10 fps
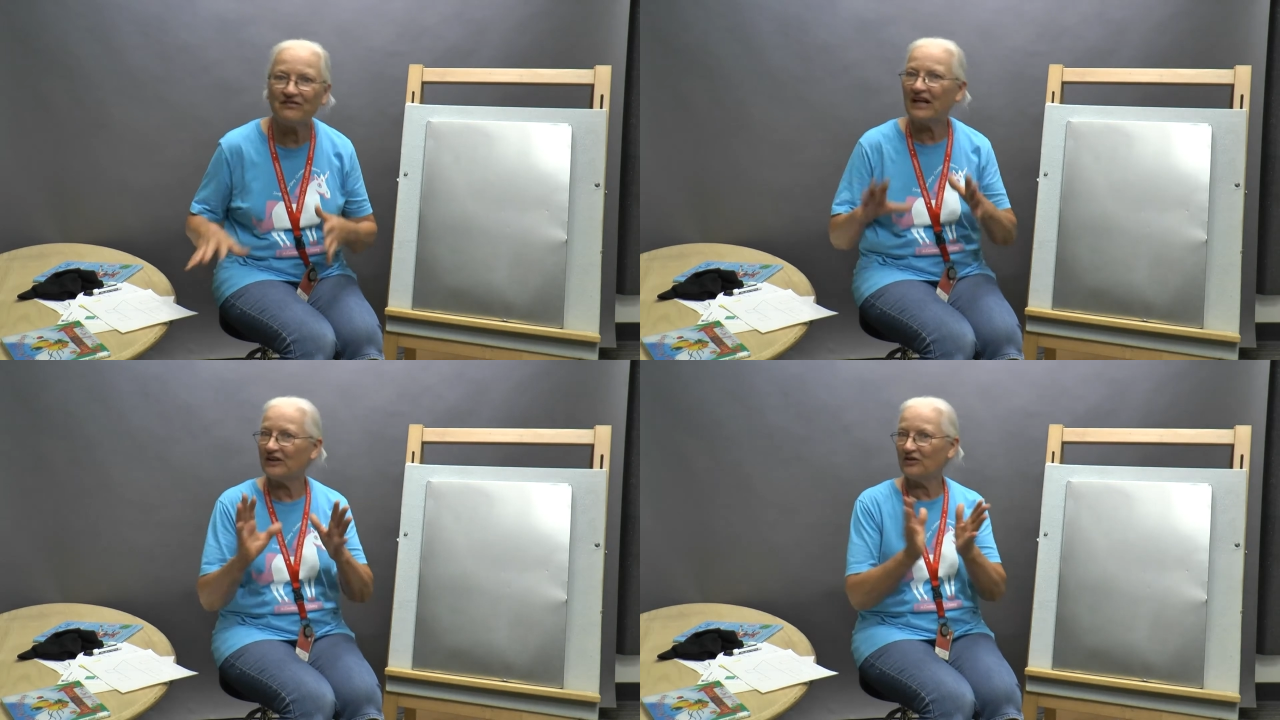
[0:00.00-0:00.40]

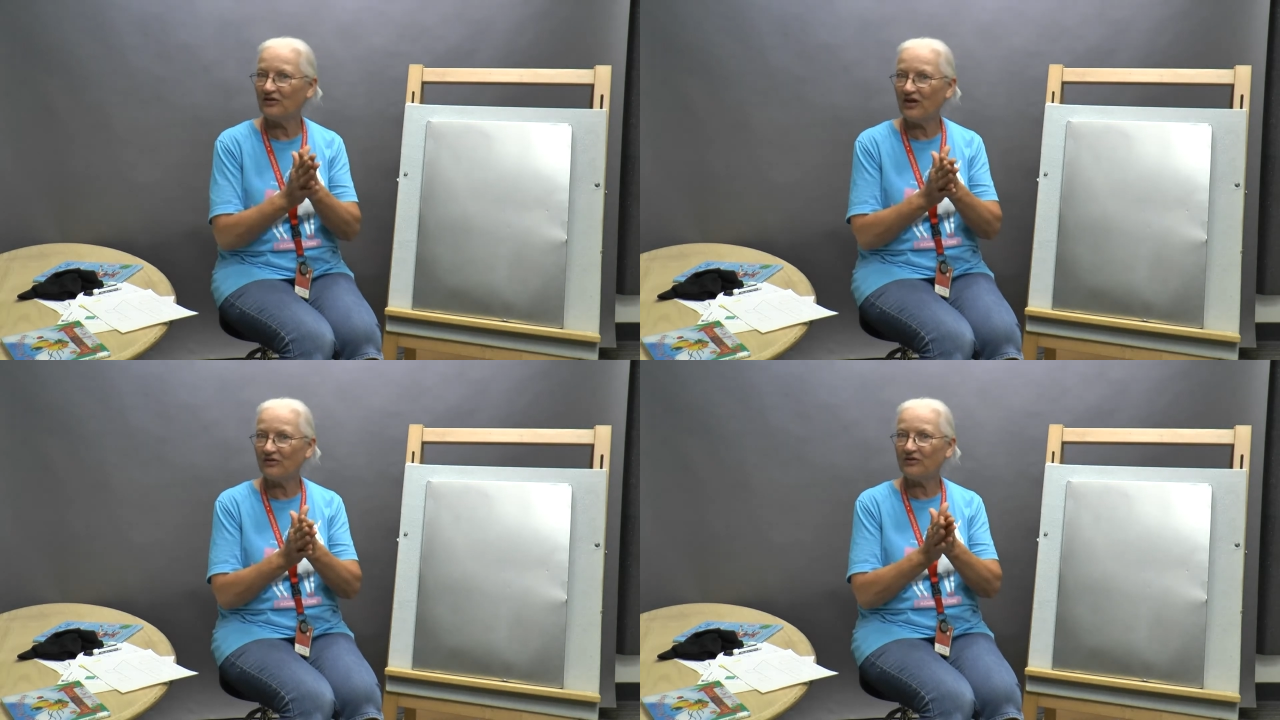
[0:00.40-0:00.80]
Now, you
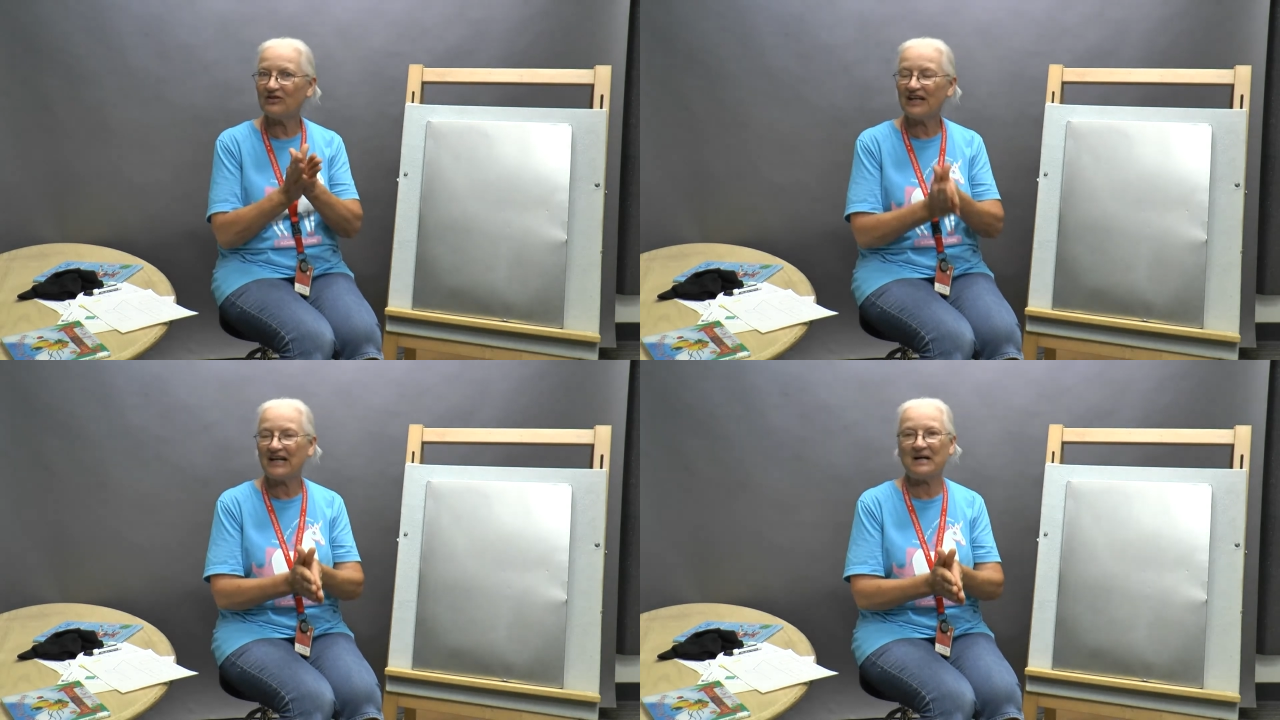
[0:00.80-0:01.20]
know you
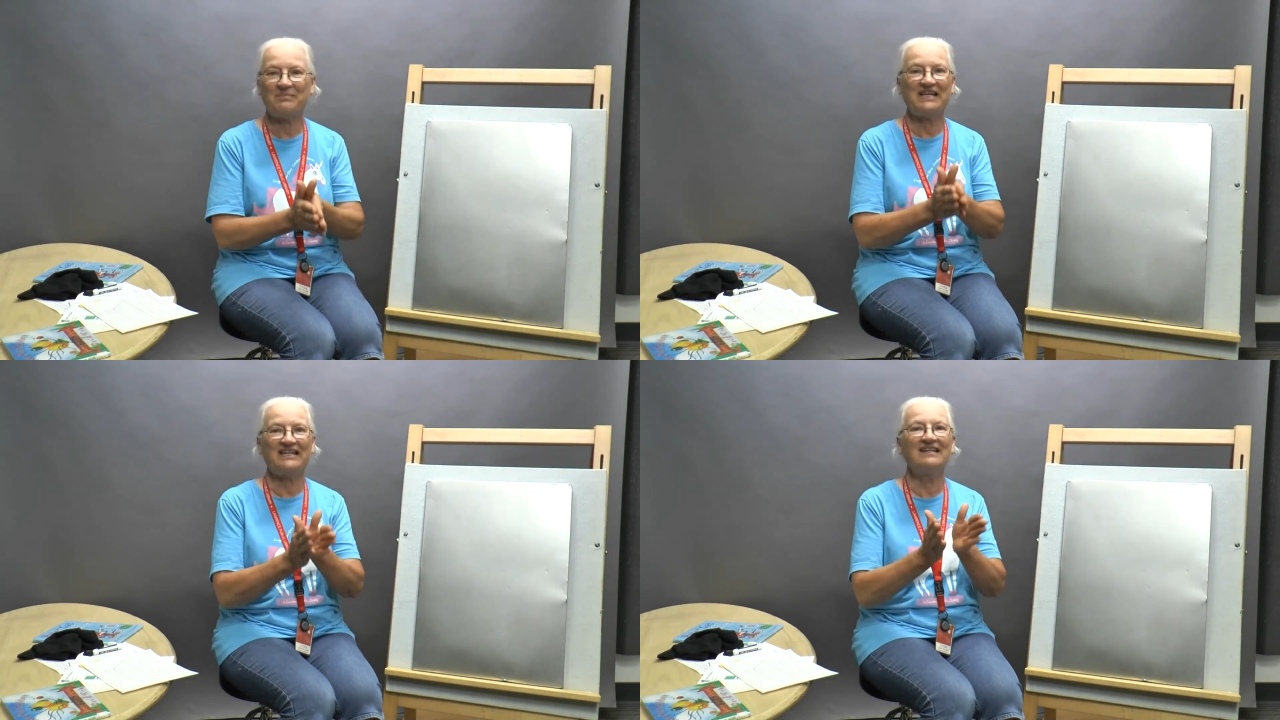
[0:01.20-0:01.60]
can come
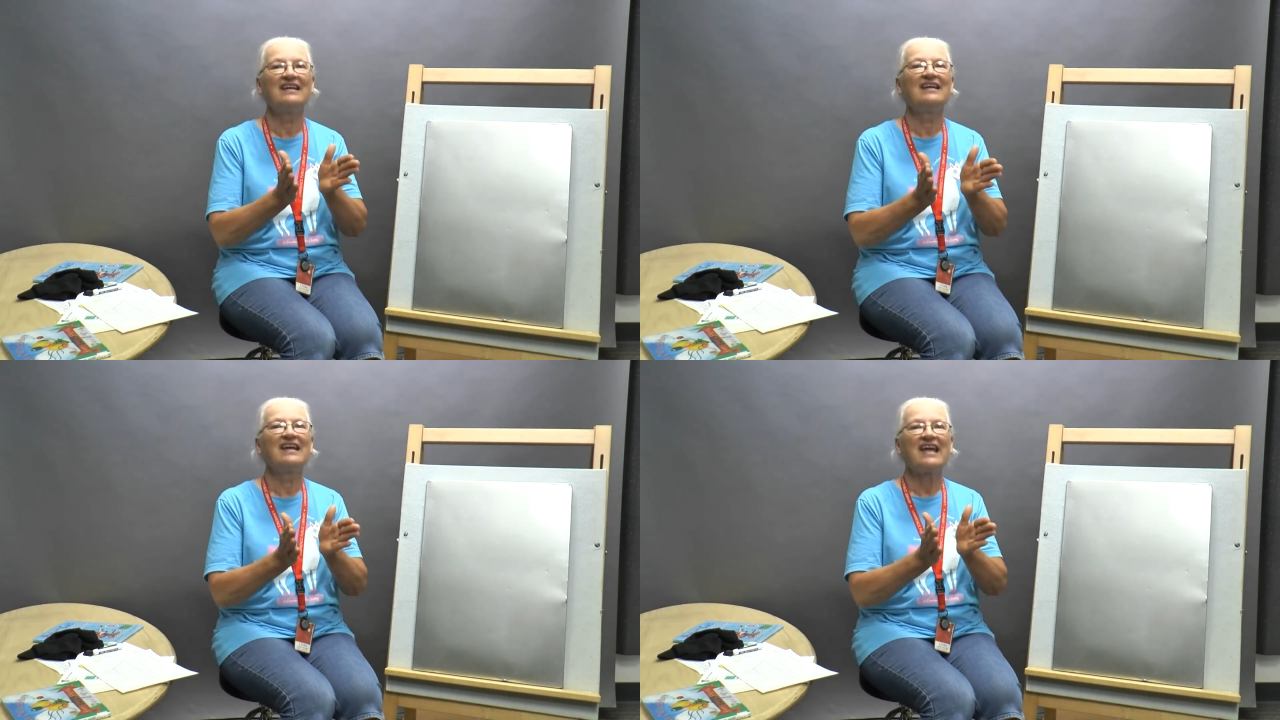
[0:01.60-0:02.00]
in
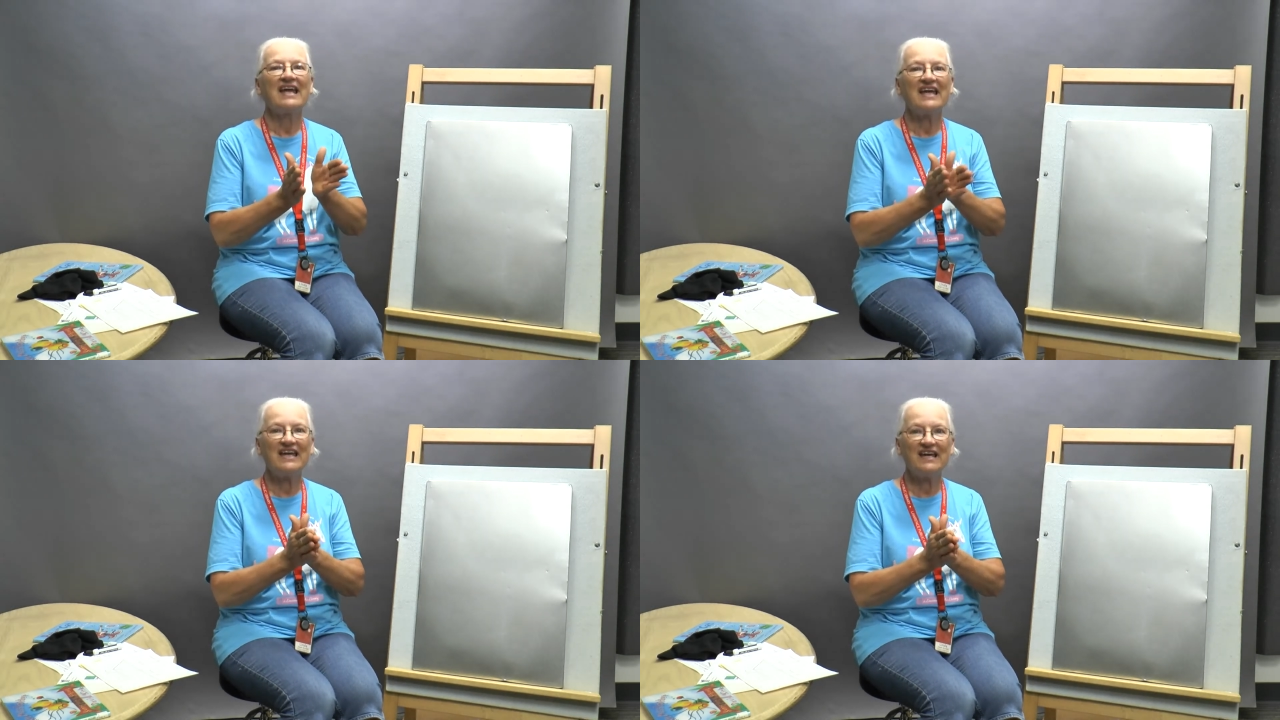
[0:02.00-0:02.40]

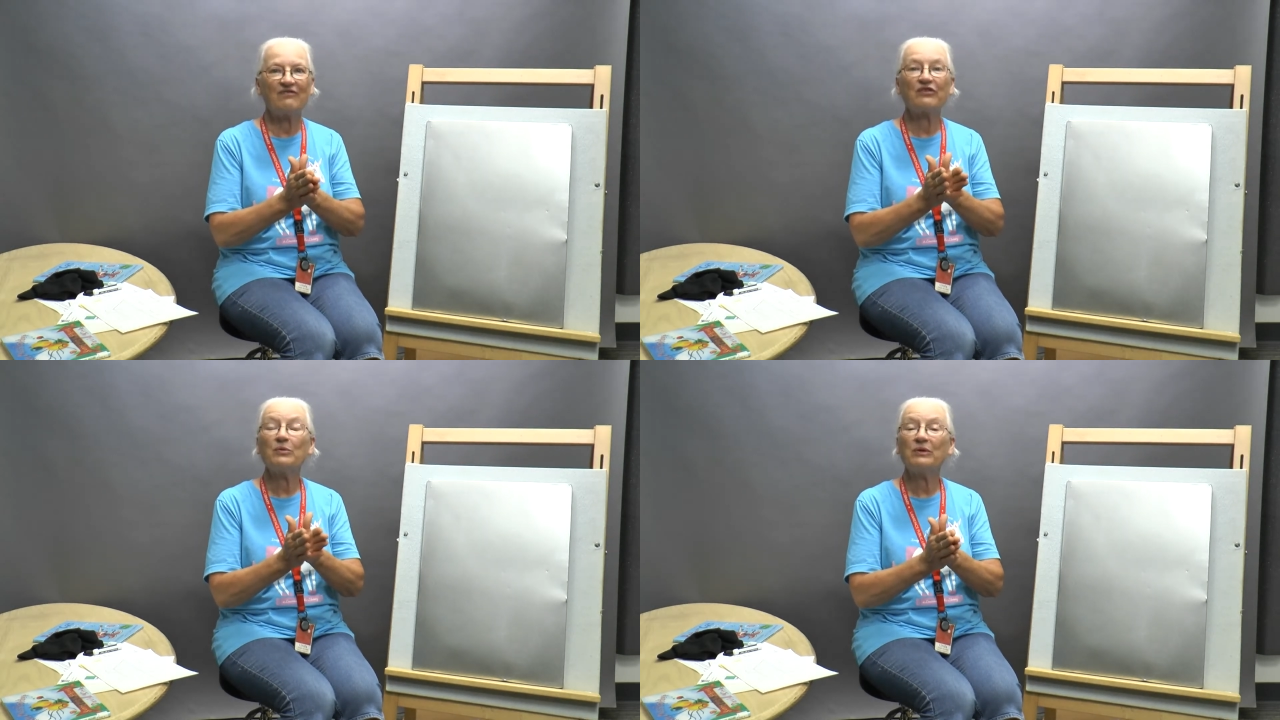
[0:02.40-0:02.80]

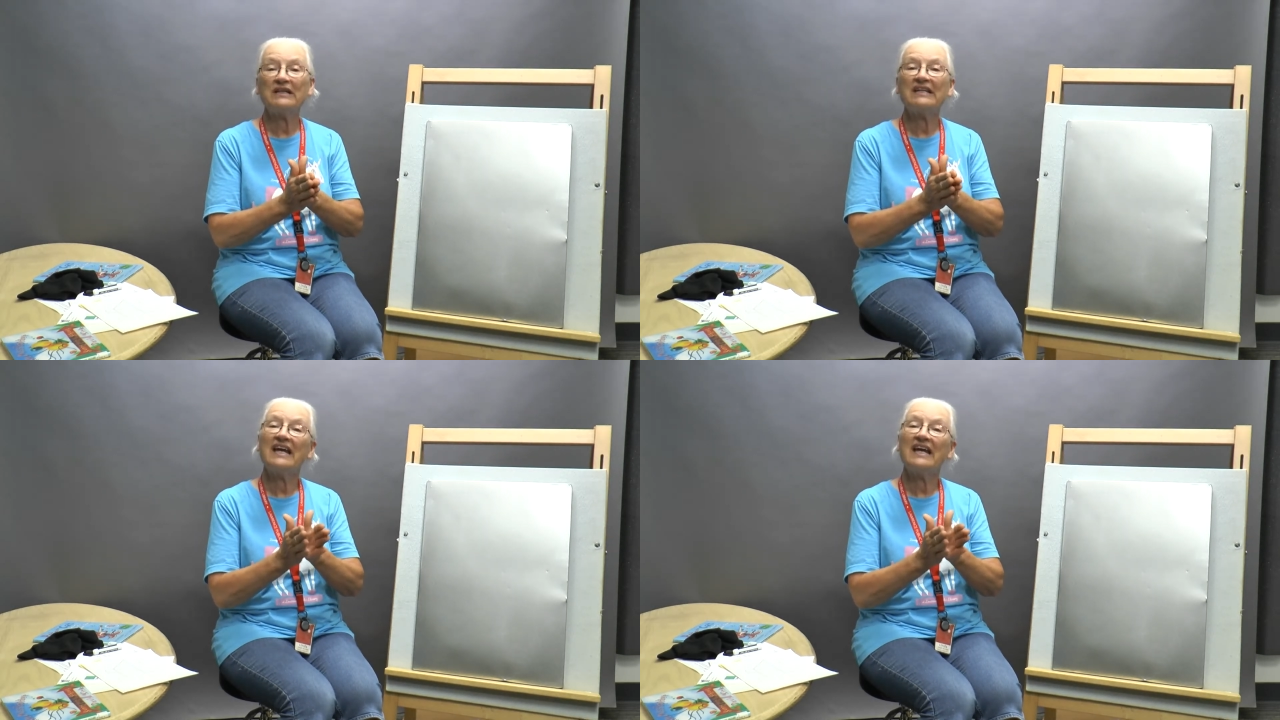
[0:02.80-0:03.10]
every week